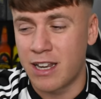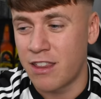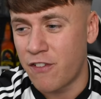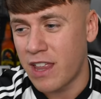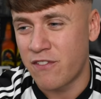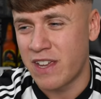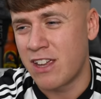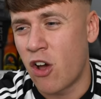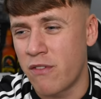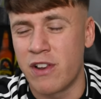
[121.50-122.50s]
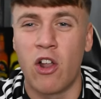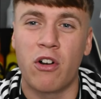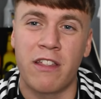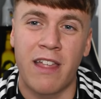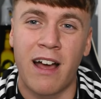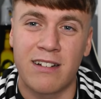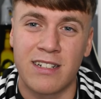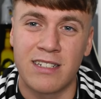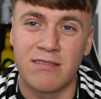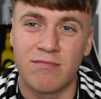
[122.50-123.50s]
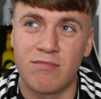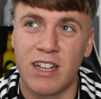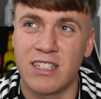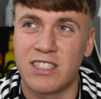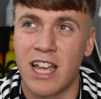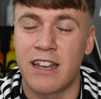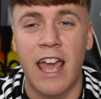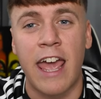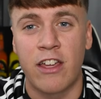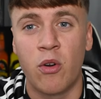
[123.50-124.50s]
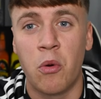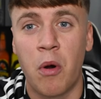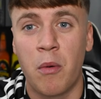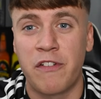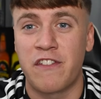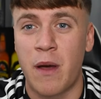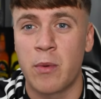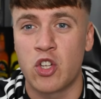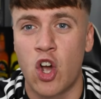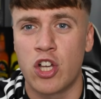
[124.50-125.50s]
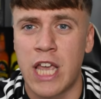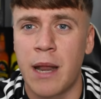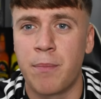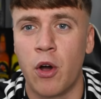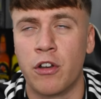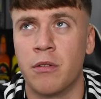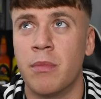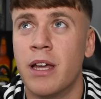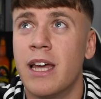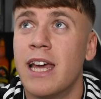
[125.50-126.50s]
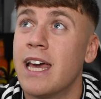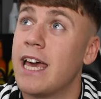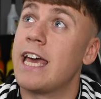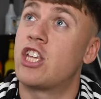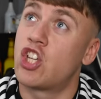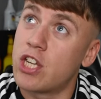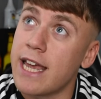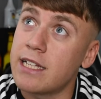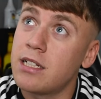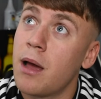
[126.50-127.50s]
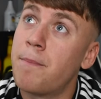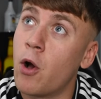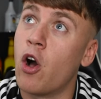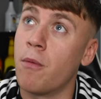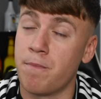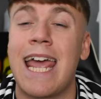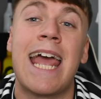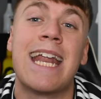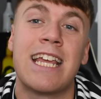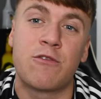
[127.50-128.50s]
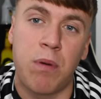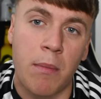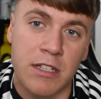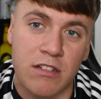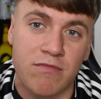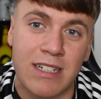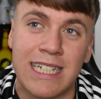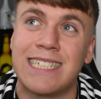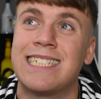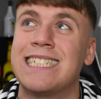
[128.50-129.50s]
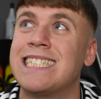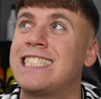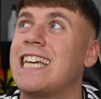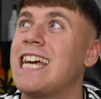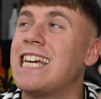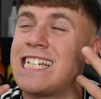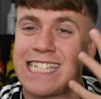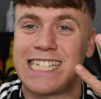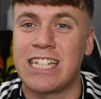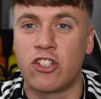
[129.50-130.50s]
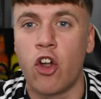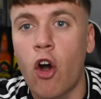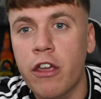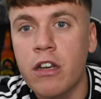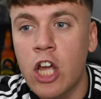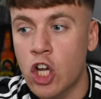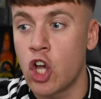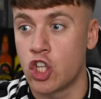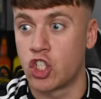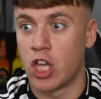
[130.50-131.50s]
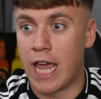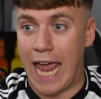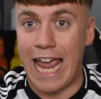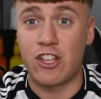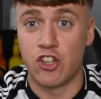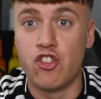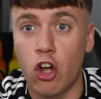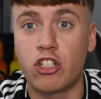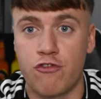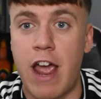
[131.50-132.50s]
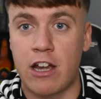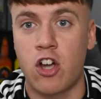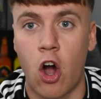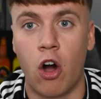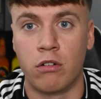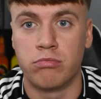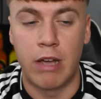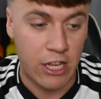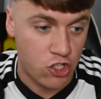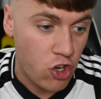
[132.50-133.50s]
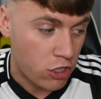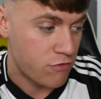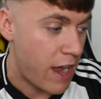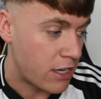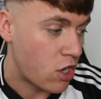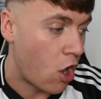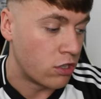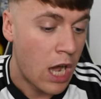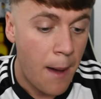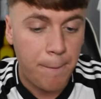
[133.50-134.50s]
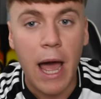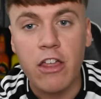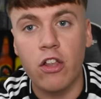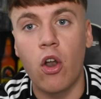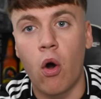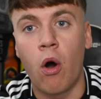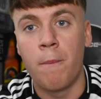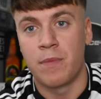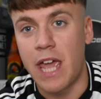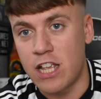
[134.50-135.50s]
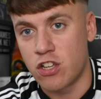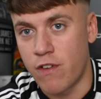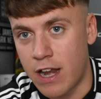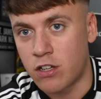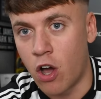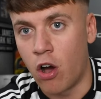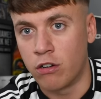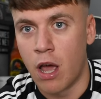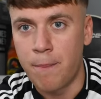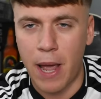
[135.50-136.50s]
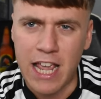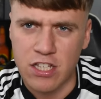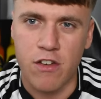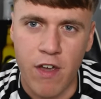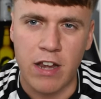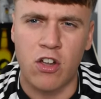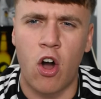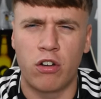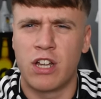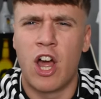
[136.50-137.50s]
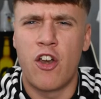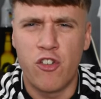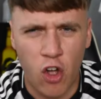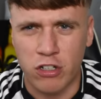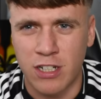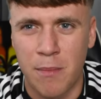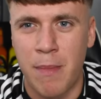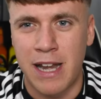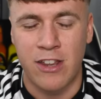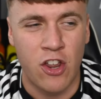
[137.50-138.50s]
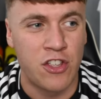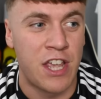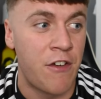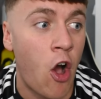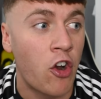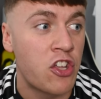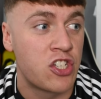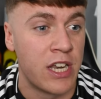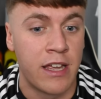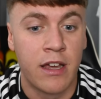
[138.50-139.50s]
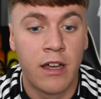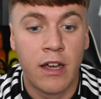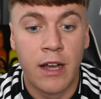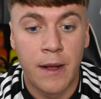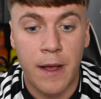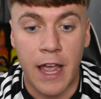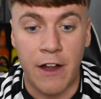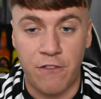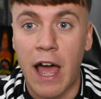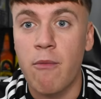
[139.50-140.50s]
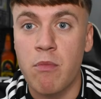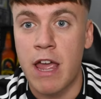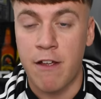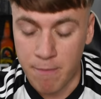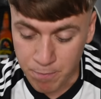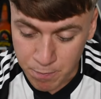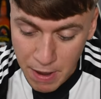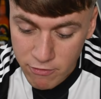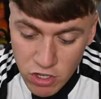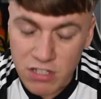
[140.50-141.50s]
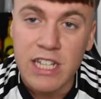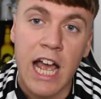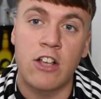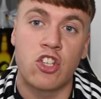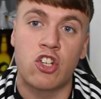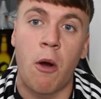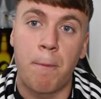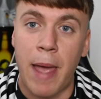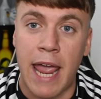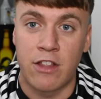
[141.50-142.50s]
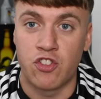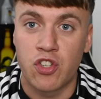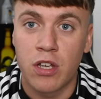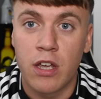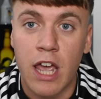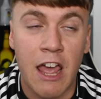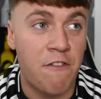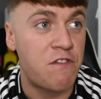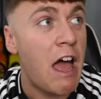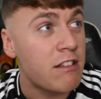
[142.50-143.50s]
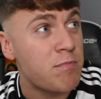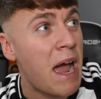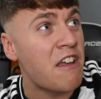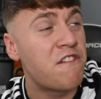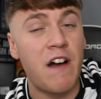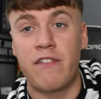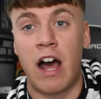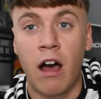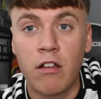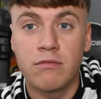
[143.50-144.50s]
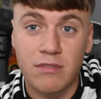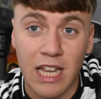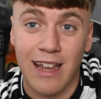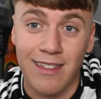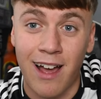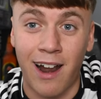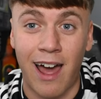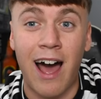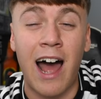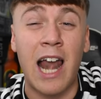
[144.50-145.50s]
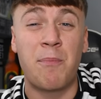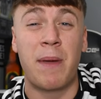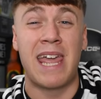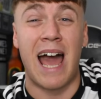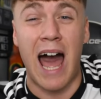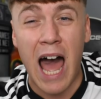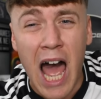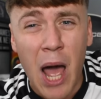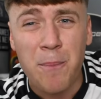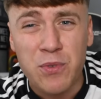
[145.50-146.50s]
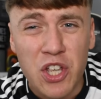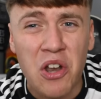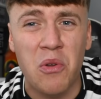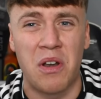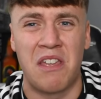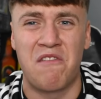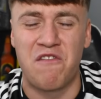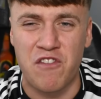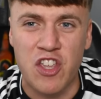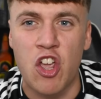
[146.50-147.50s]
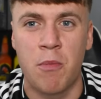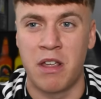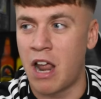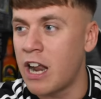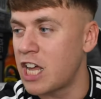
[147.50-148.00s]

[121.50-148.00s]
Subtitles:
and the fact that VAR even looked at that and said, yeah, you know what, we think Fabian Shaw has headbutted him, it's shit, but it is probably, it's annoying, because it's not a red card. It's not a red card. By the law, it's a red card. But is it a red card? Not in a million years. Honestly, Brendan Diaz has got bends. If that's my father doing that, I'd be absolutely fuming. I'd